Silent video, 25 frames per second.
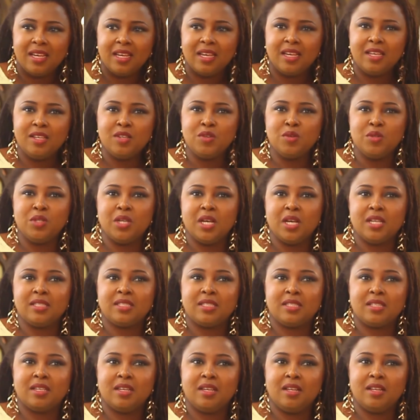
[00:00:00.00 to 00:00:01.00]
you
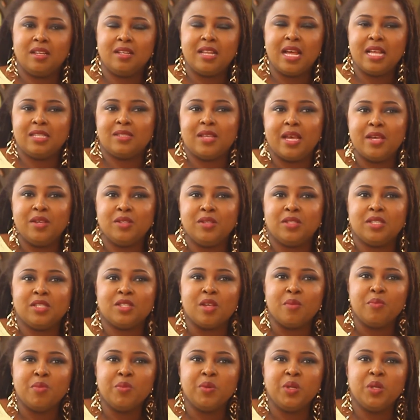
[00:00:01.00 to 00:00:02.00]
just, that's why you see
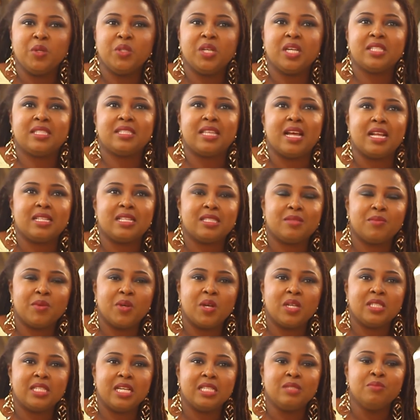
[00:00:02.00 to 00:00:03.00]
some people, they just start
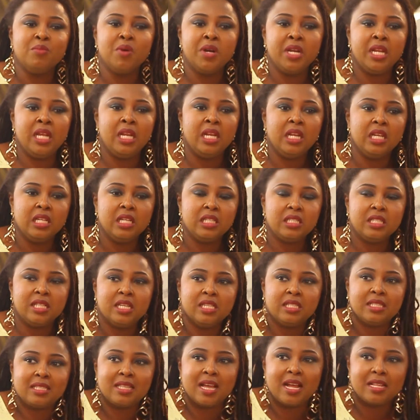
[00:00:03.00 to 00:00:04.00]
because there's money in it. They
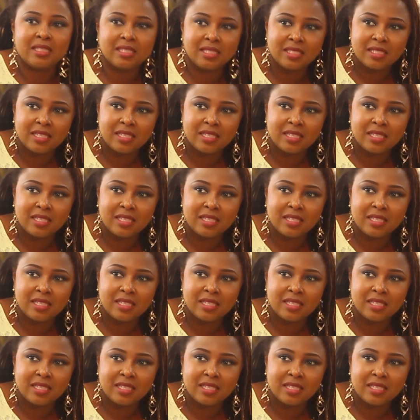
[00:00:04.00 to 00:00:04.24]
start.